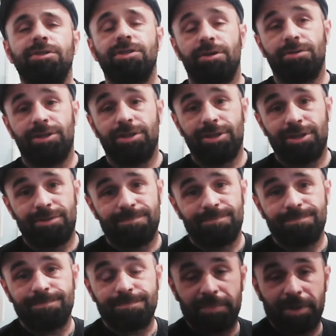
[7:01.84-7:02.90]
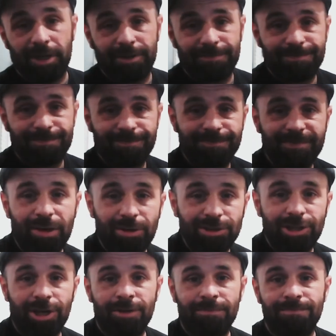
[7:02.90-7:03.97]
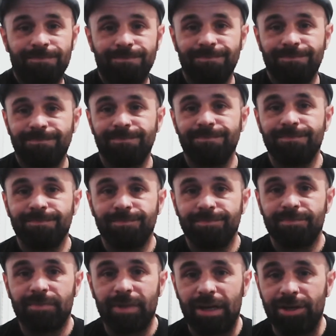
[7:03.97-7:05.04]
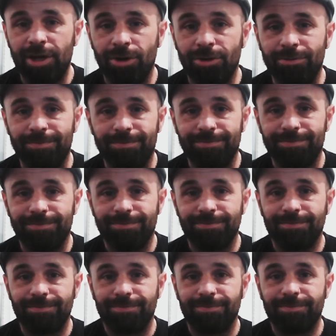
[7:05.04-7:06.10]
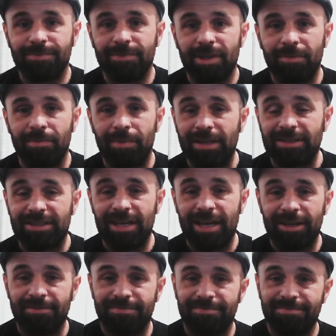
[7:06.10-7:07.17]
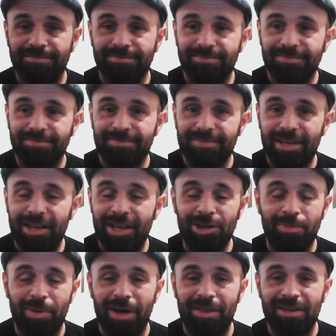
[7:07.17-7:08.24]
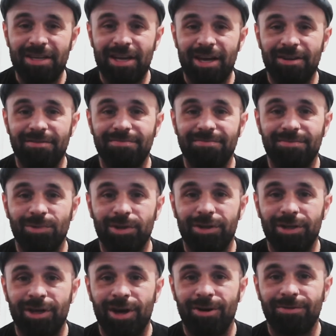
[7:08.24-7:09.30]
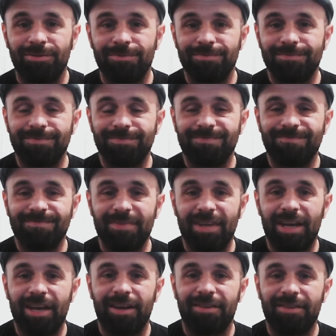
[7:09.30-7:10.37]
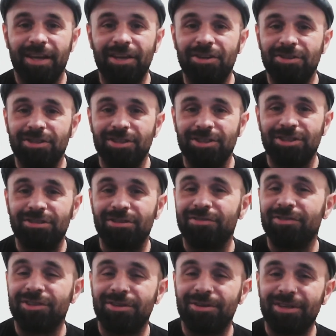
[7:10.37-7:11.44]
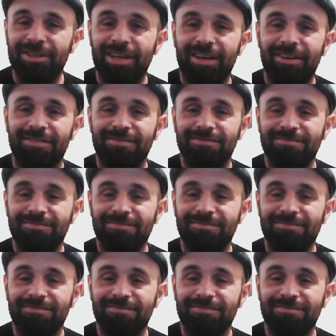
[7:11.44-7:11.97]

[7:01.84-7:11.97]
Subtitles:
own good. But that was all. A note that makes debt, and then you pay the debt with the note. And thank you to Yeshua for doing that